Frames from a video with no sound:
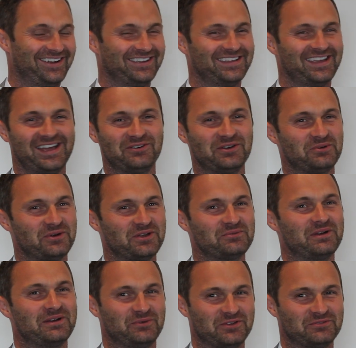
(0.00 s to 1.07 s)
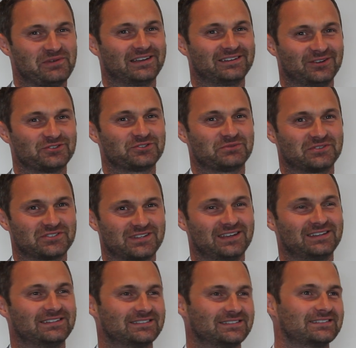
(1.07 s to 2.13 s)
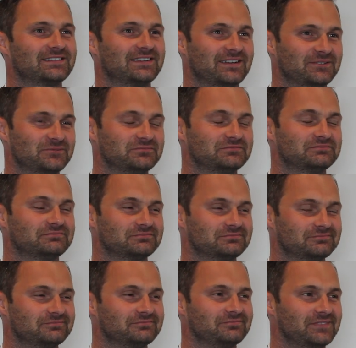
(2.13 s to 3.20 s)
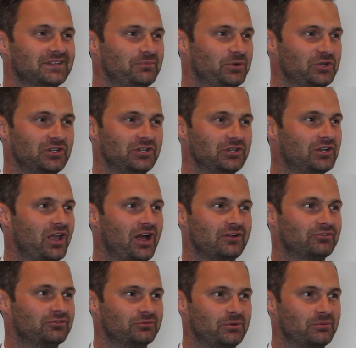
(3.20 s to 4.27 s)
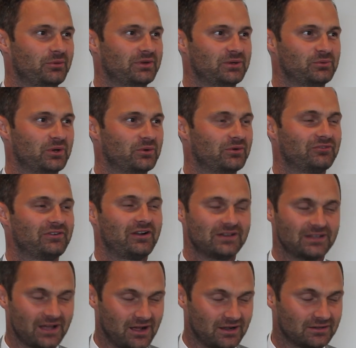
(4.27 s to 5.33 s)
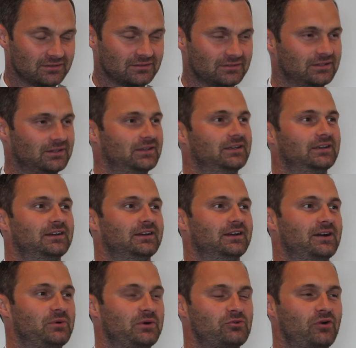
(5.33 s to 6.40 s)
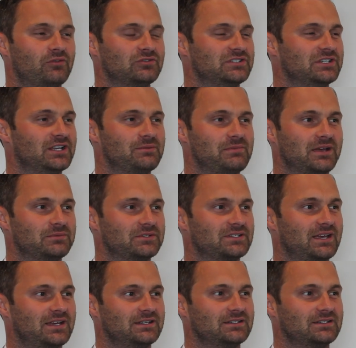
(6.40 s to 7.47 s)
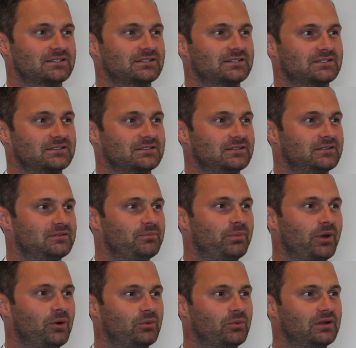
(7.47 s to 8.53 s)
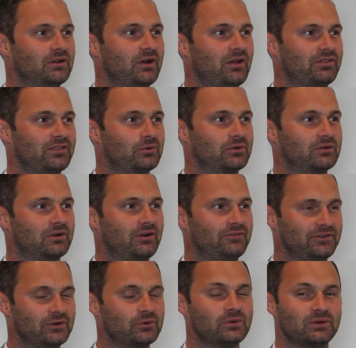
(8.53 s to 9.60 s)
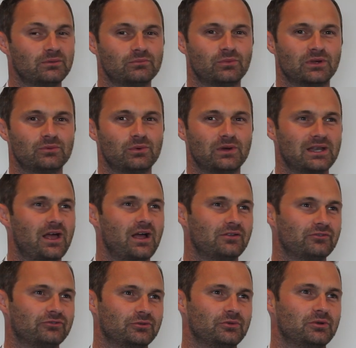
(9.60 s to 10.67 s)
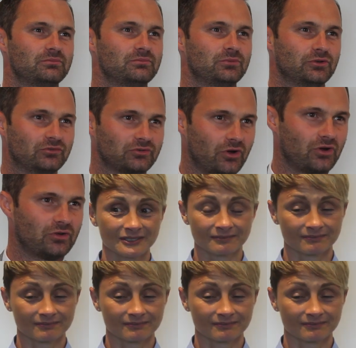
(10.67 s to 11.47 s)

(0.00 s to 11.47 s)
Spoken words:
we've made lots of mistakes, but you learn from them. I mean, we were very young, we were obviously going to make mistakes, but I feel we learned from them, moved on.